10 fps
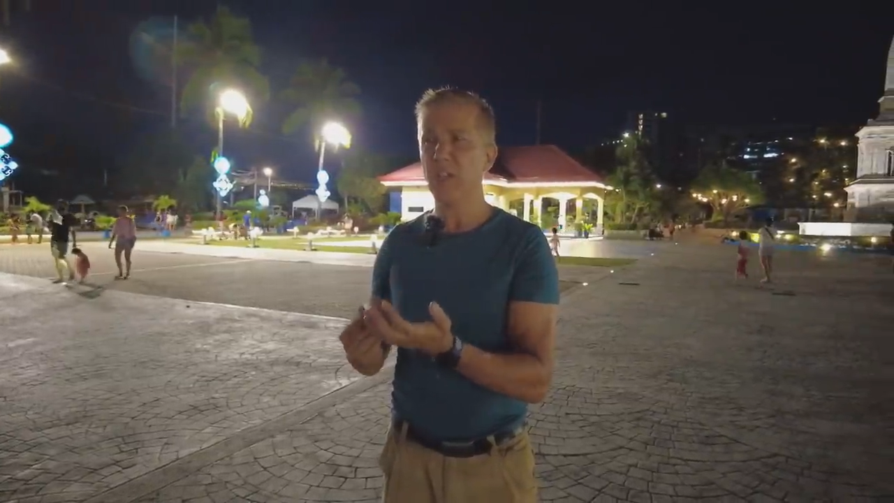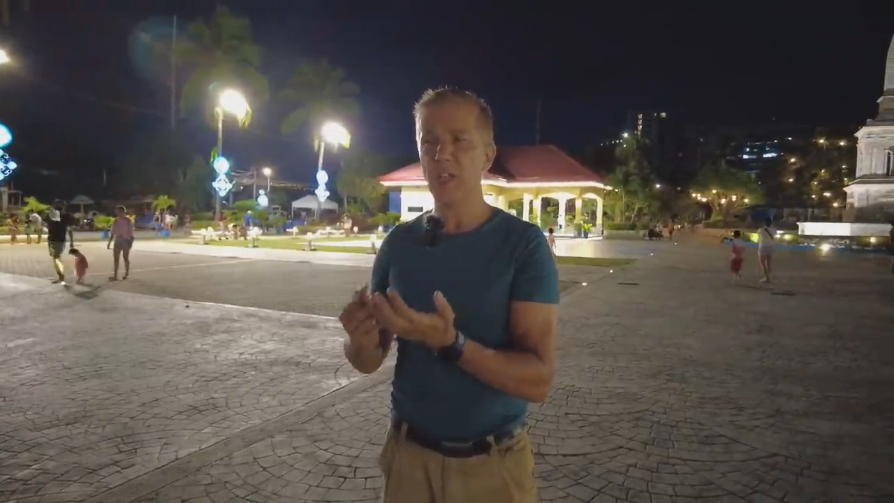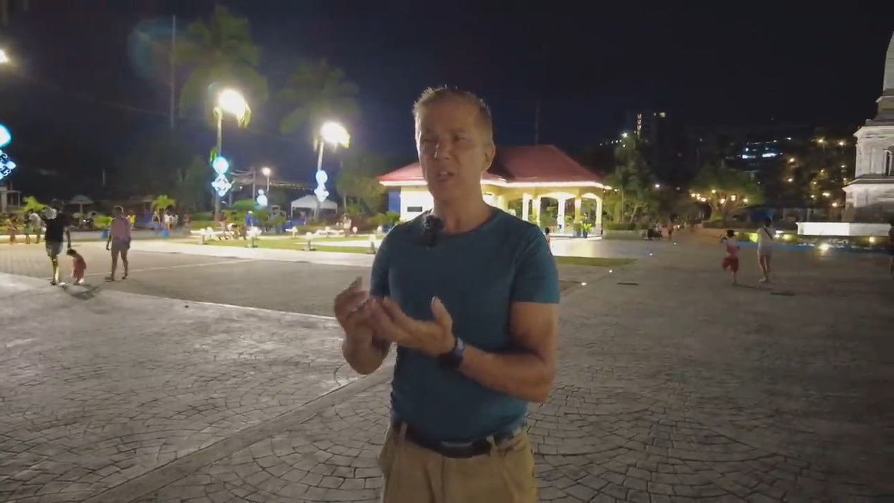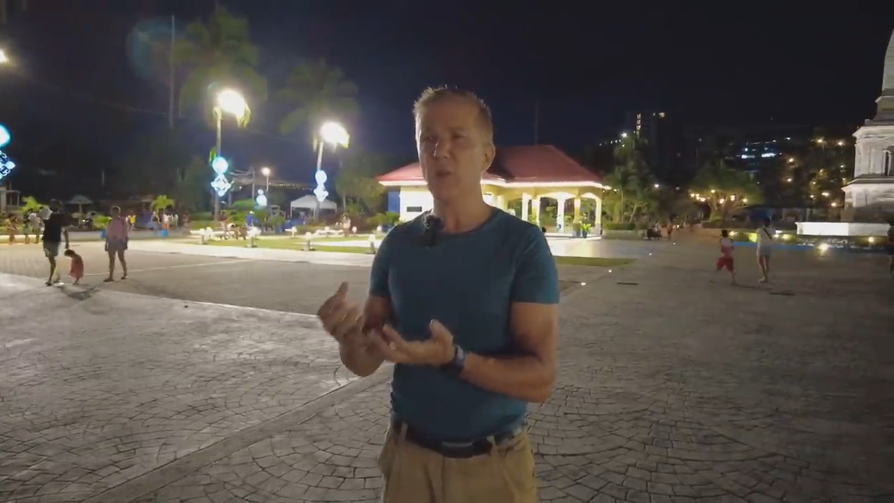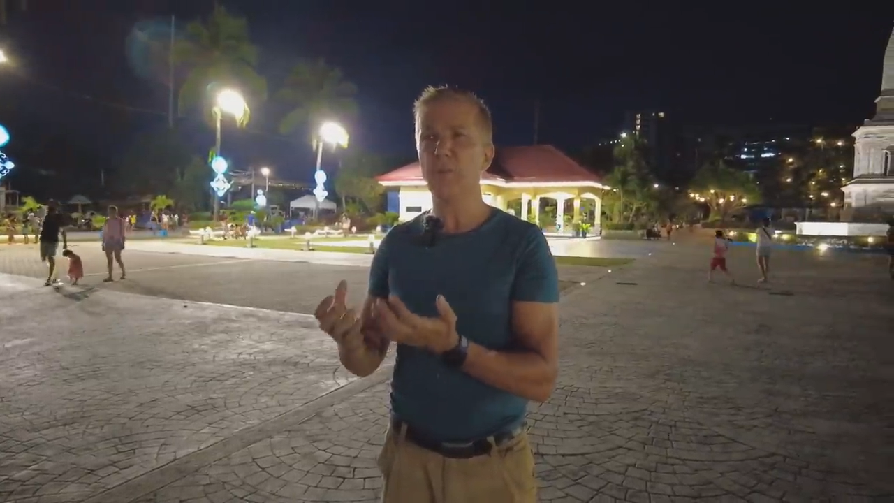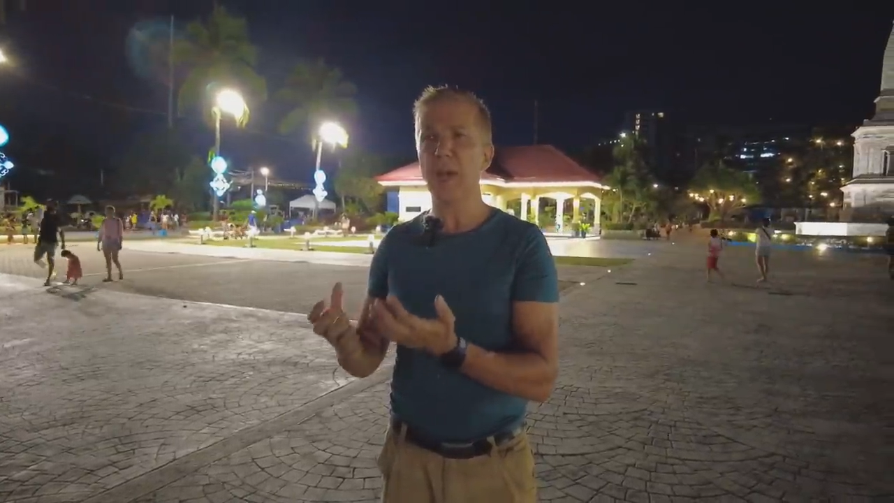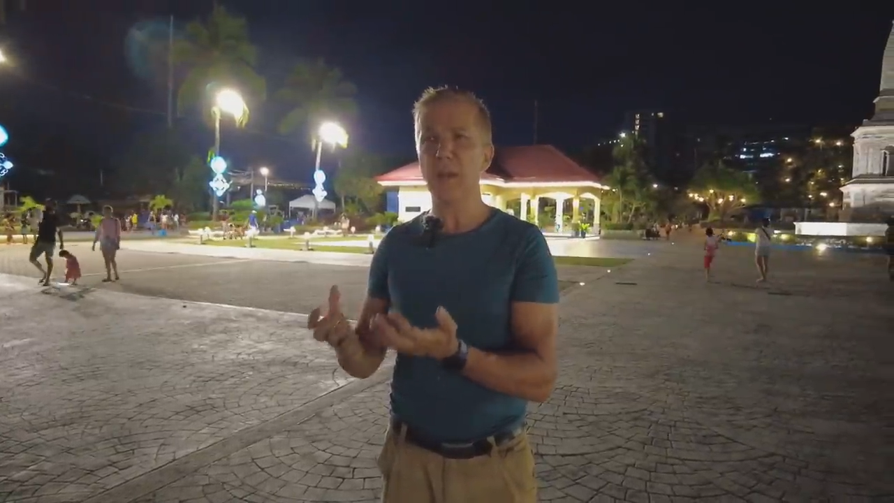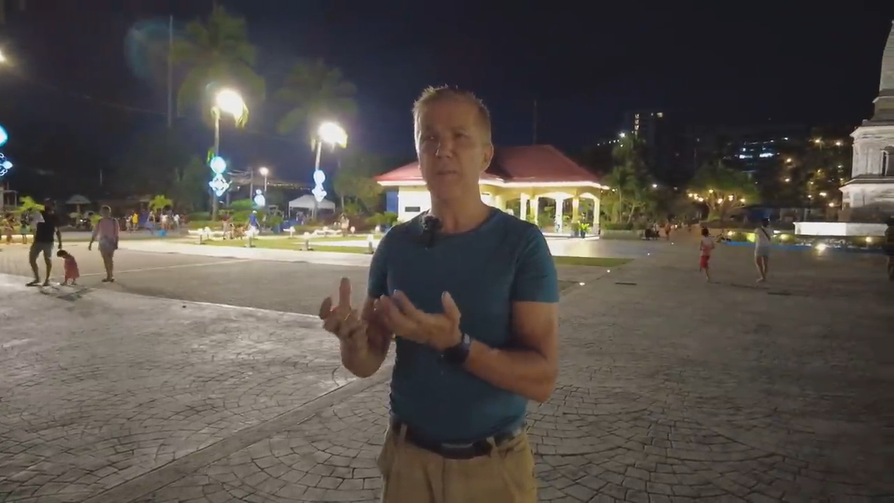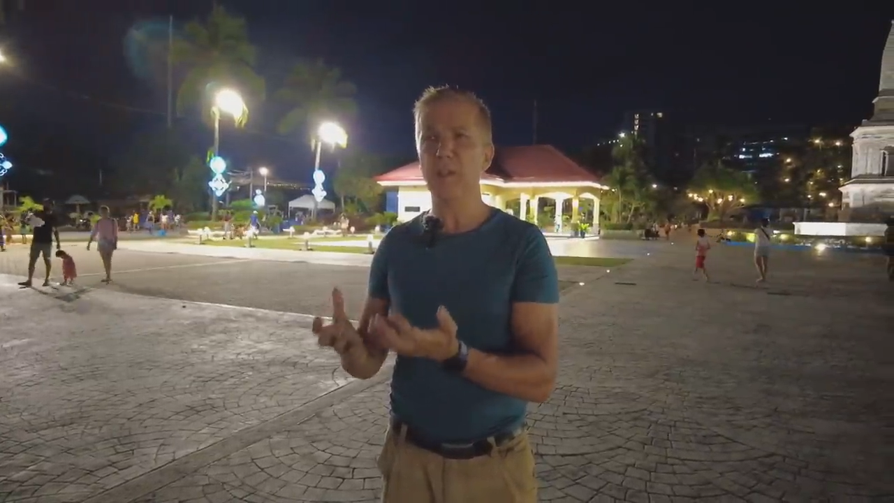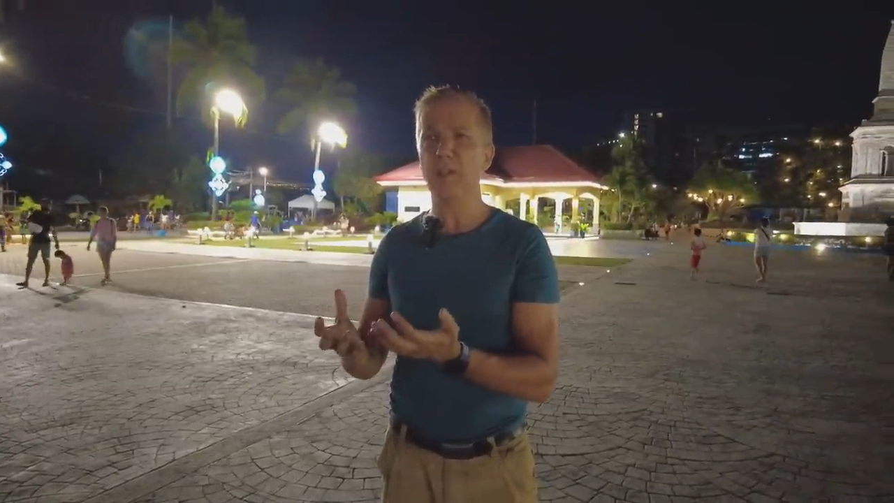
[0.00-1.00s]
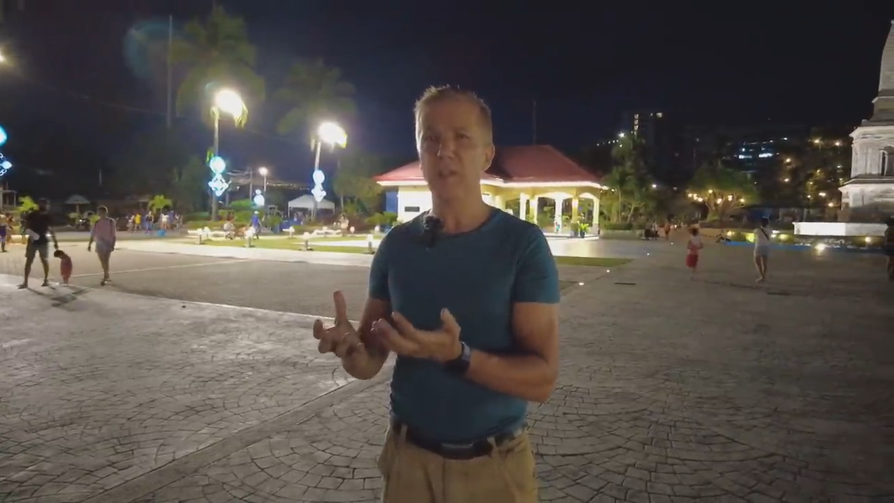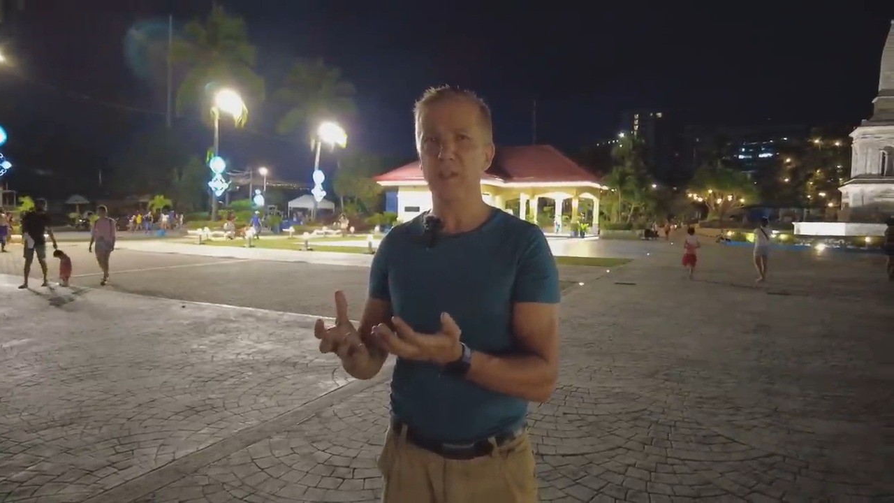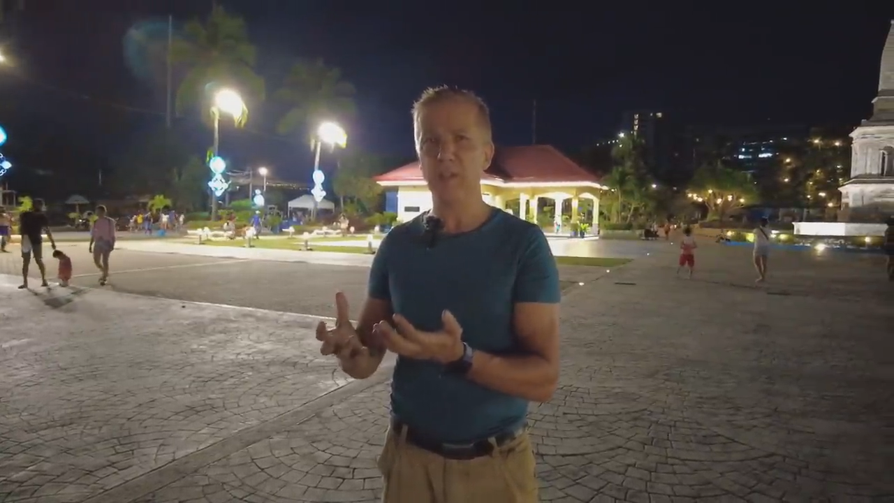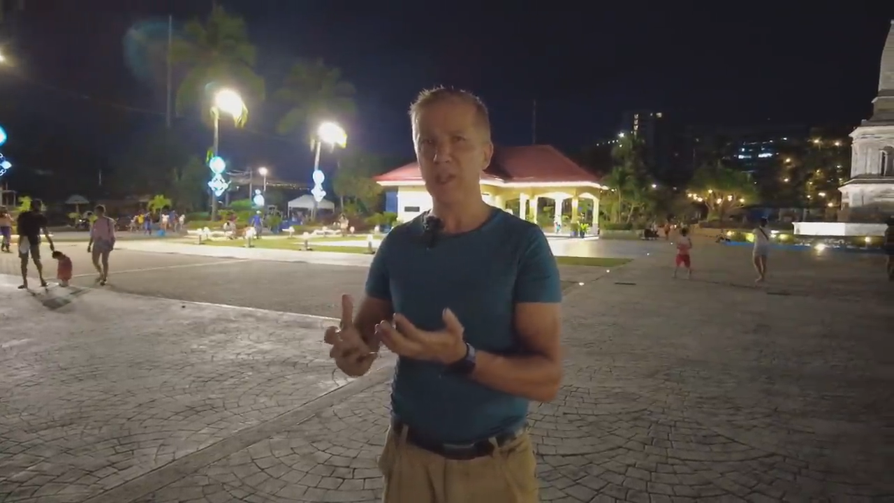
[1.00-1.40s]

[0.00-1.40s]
the incompatibilities